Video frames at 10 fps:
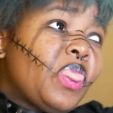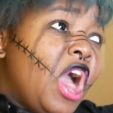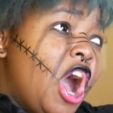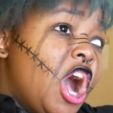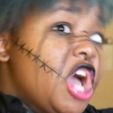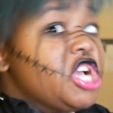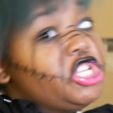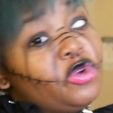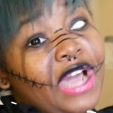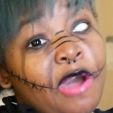
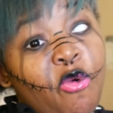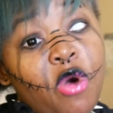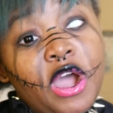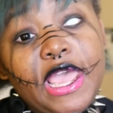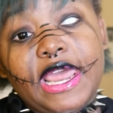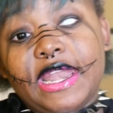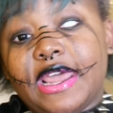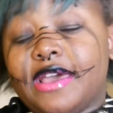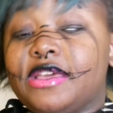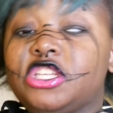you got one
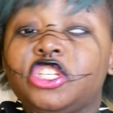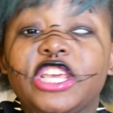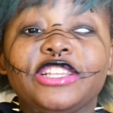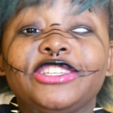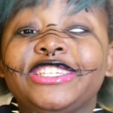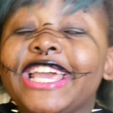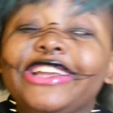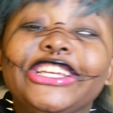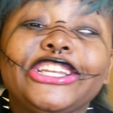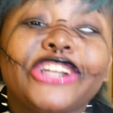
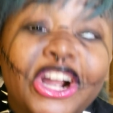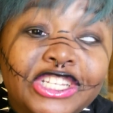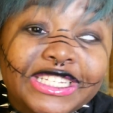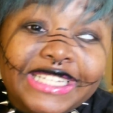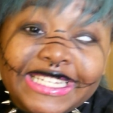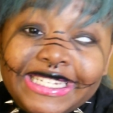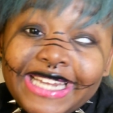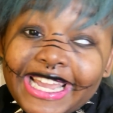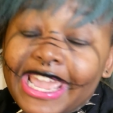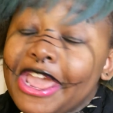insanely
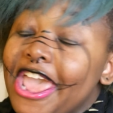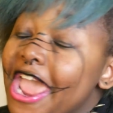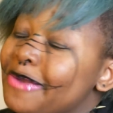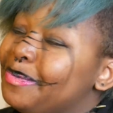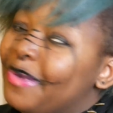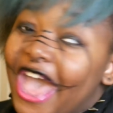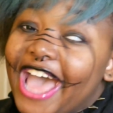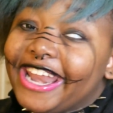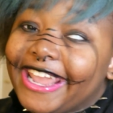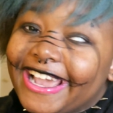narcissistic and
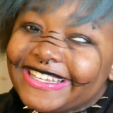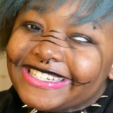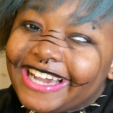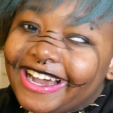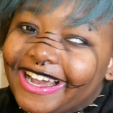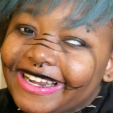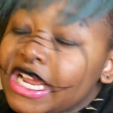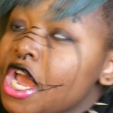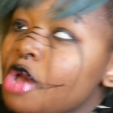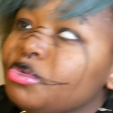petty ass God,
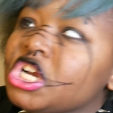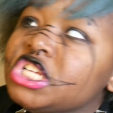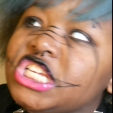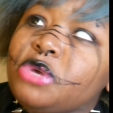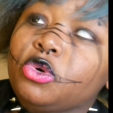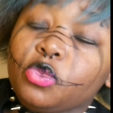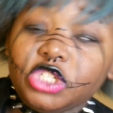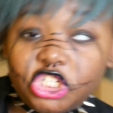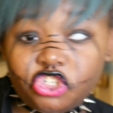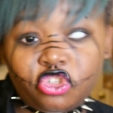because he will
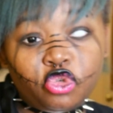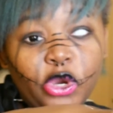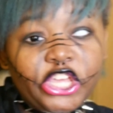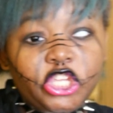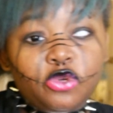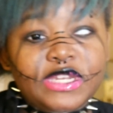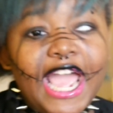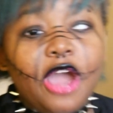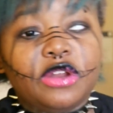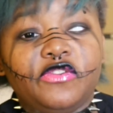really strike you
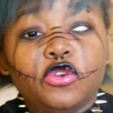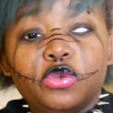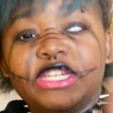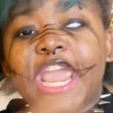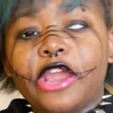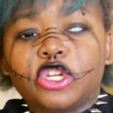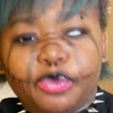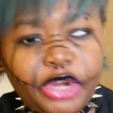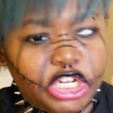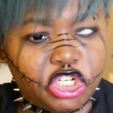down if you dare to
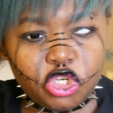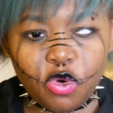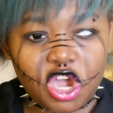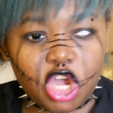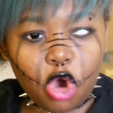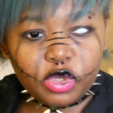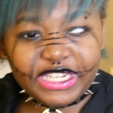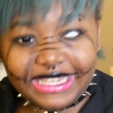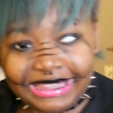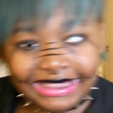preach to a
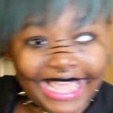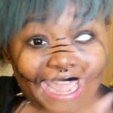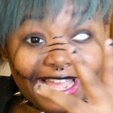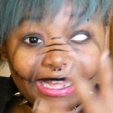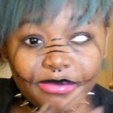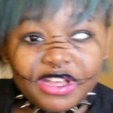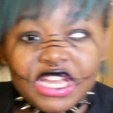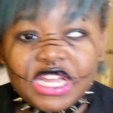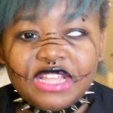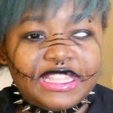golden lamb.
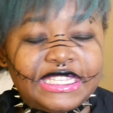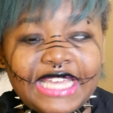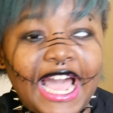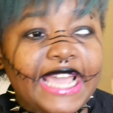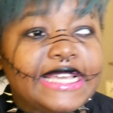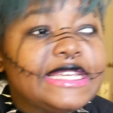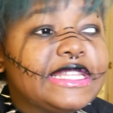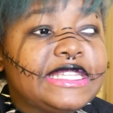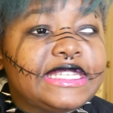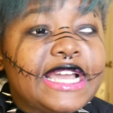This
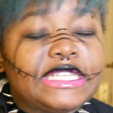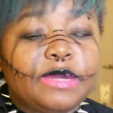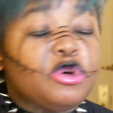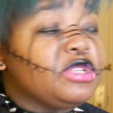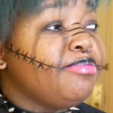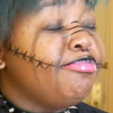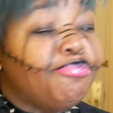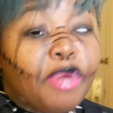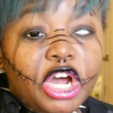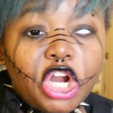guy's the most
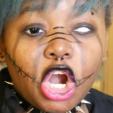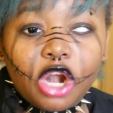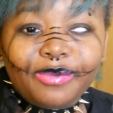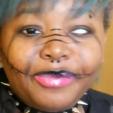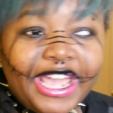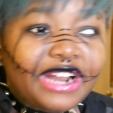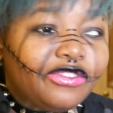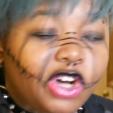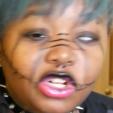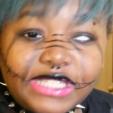butthurt man
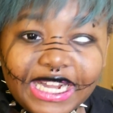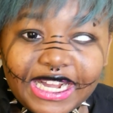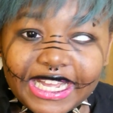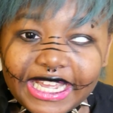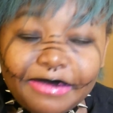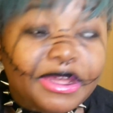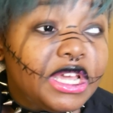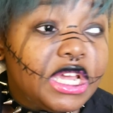of all time.